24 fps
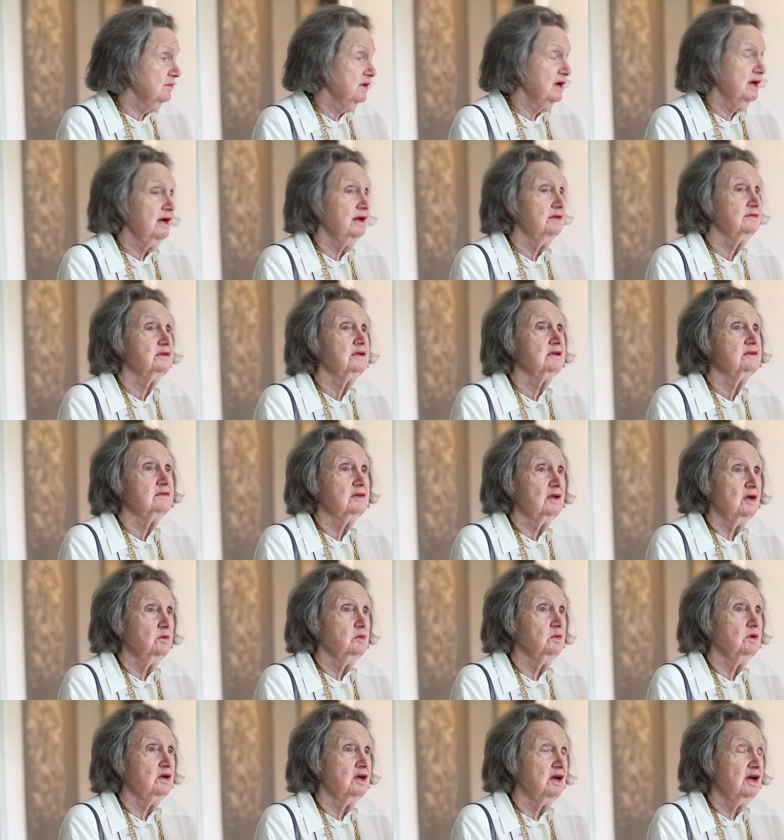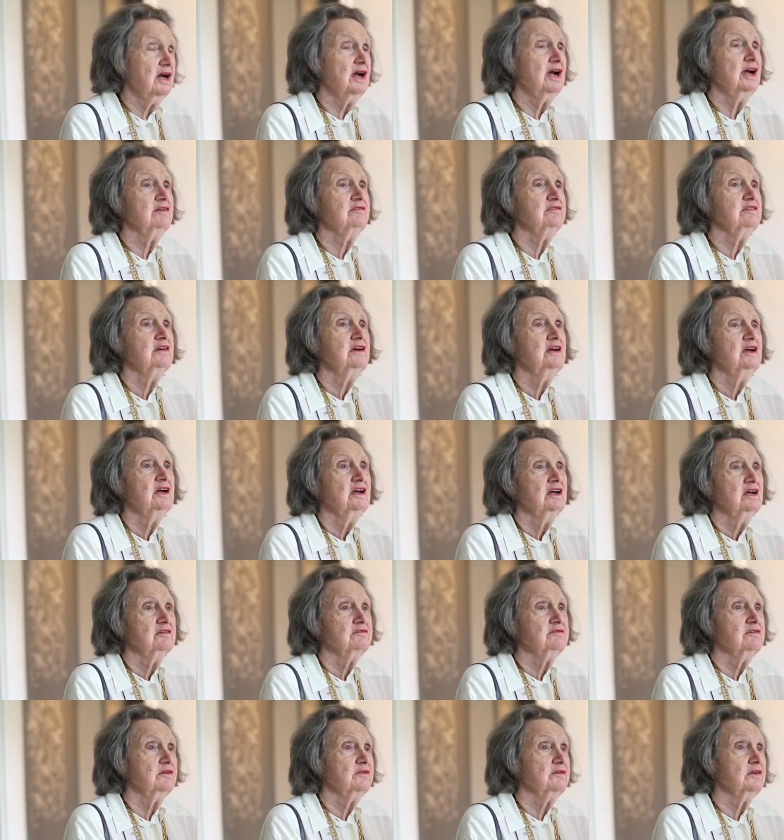amount that they would have
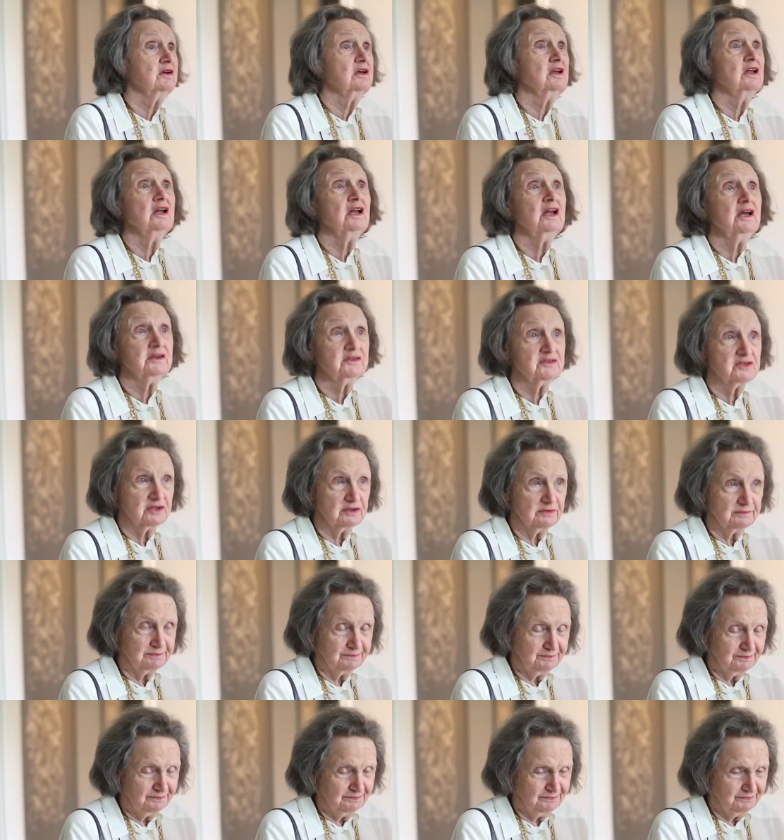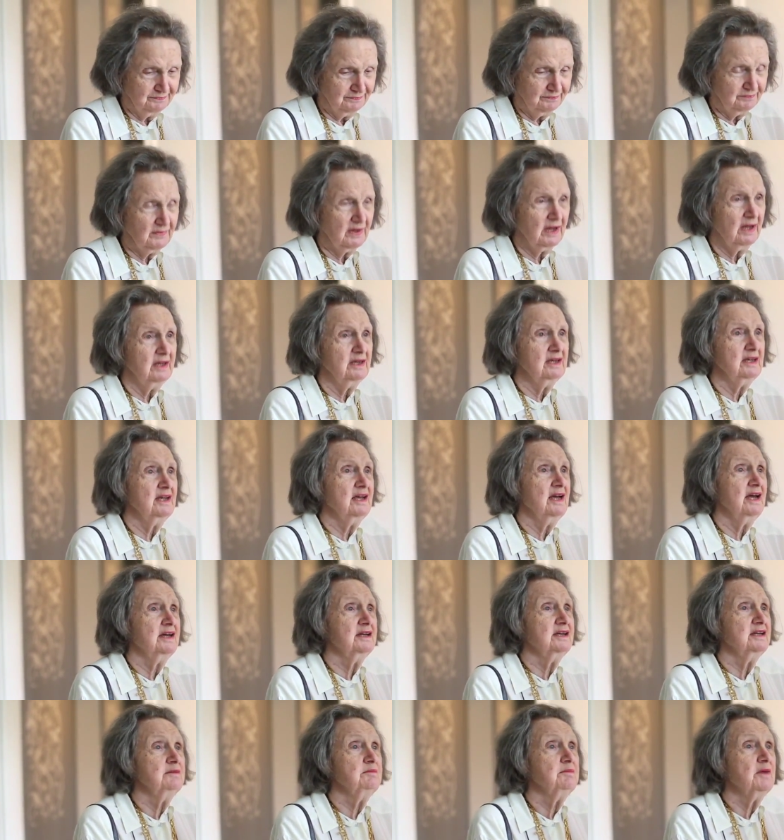for the collection. And he
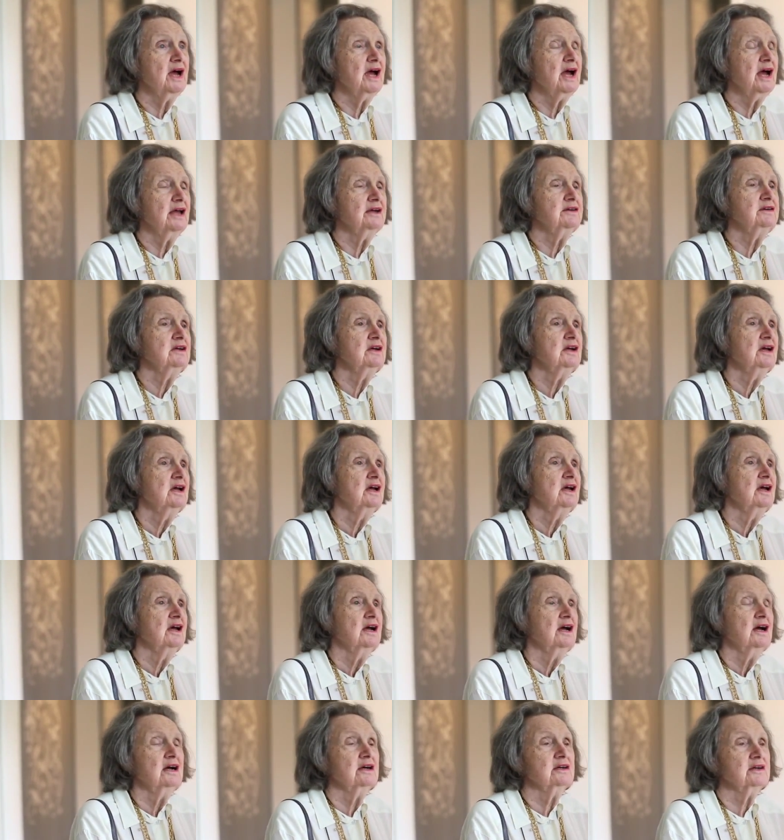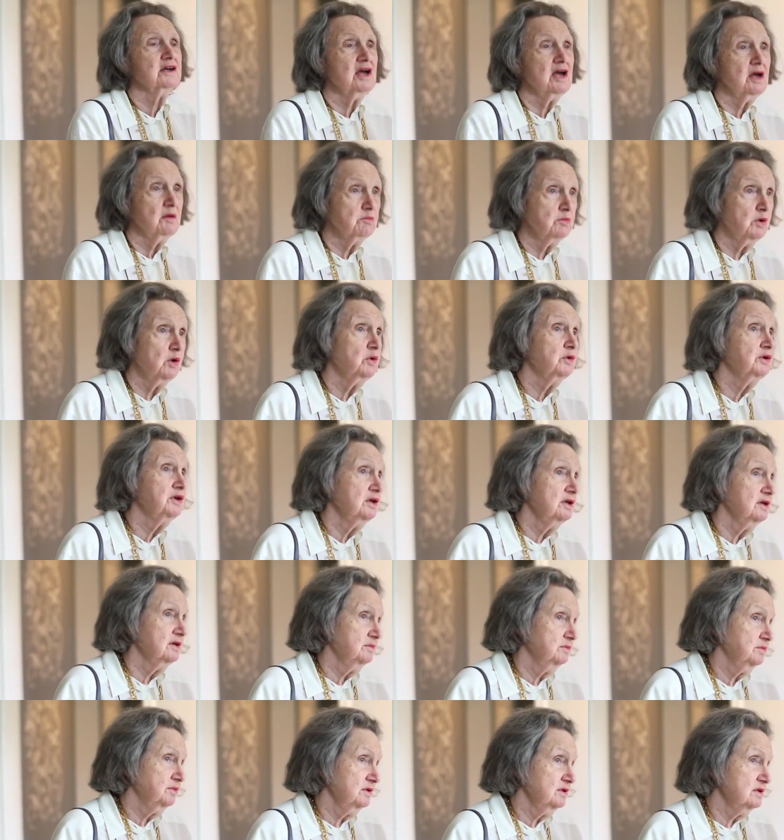had in mind a
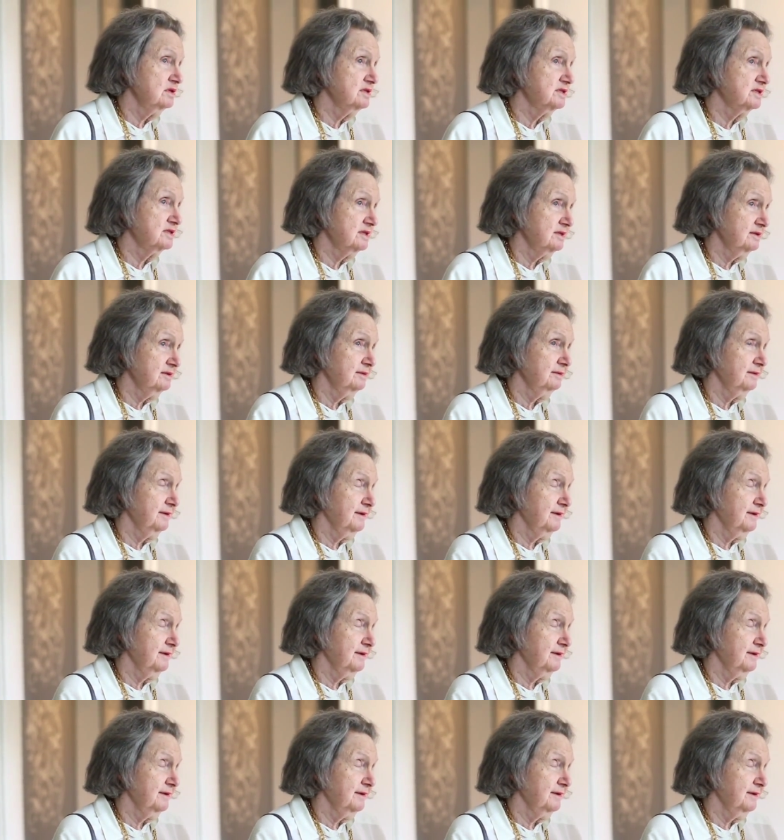Cambodian piece.